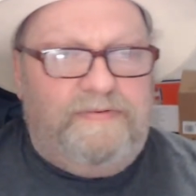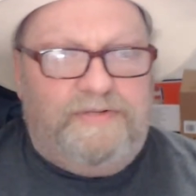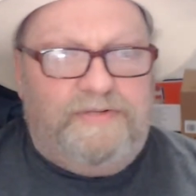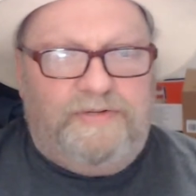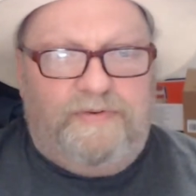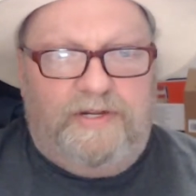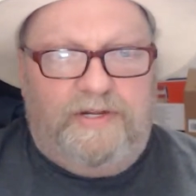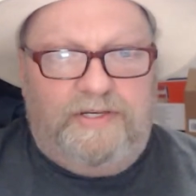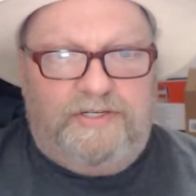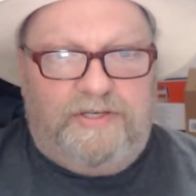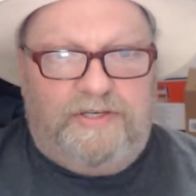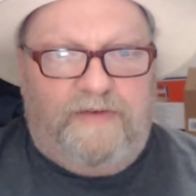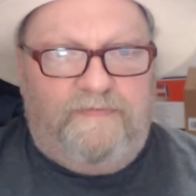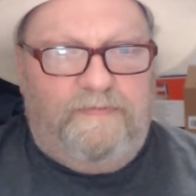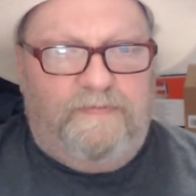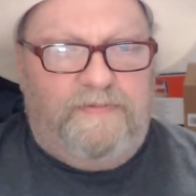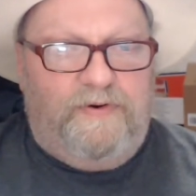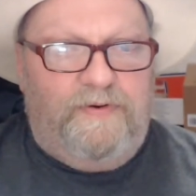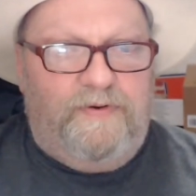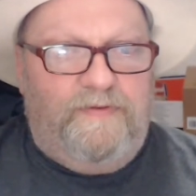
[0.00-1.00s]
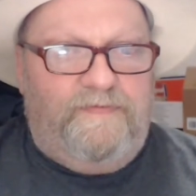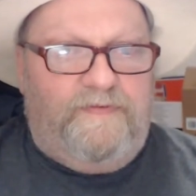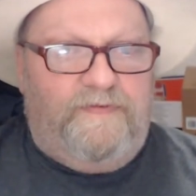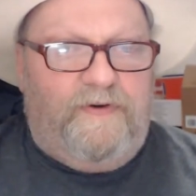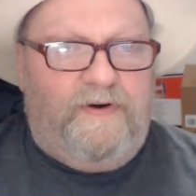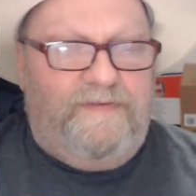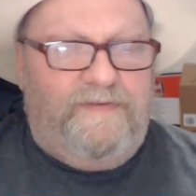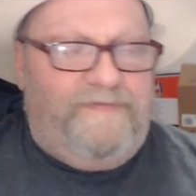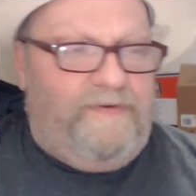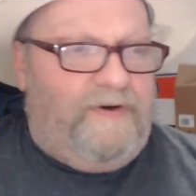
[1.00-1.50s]

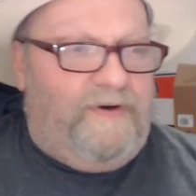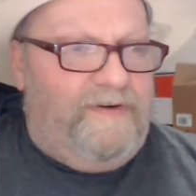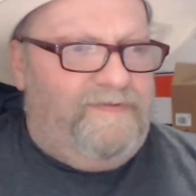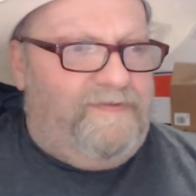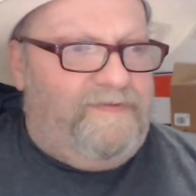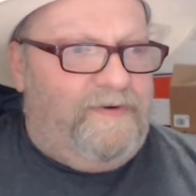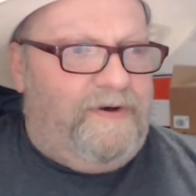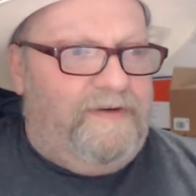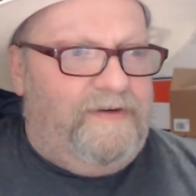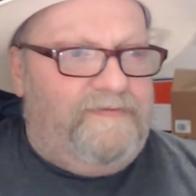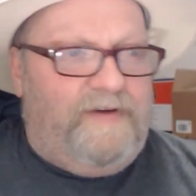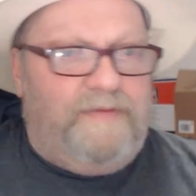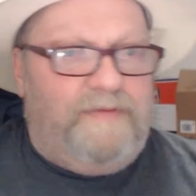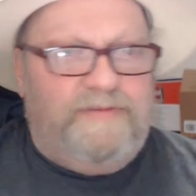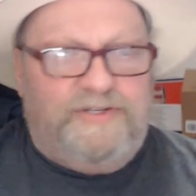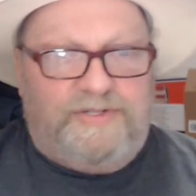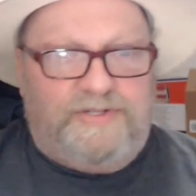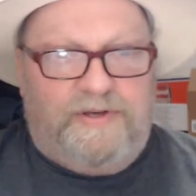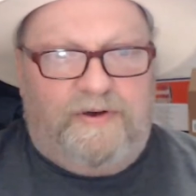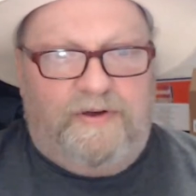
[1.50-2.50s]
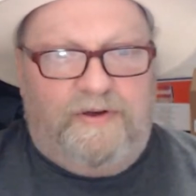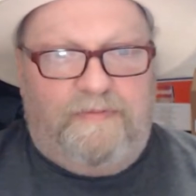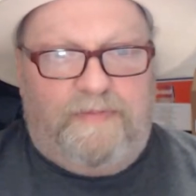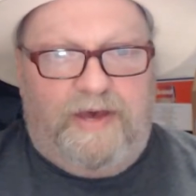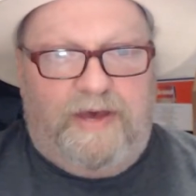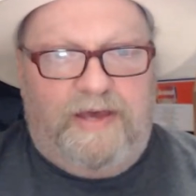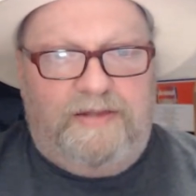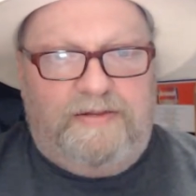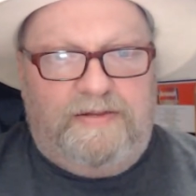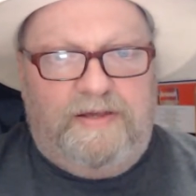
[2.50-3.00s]
27.555 up the
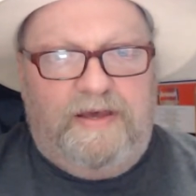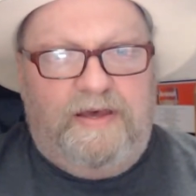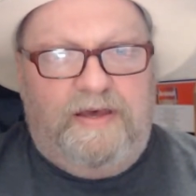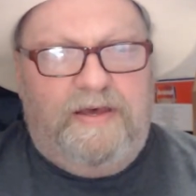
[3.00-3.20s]
sideband.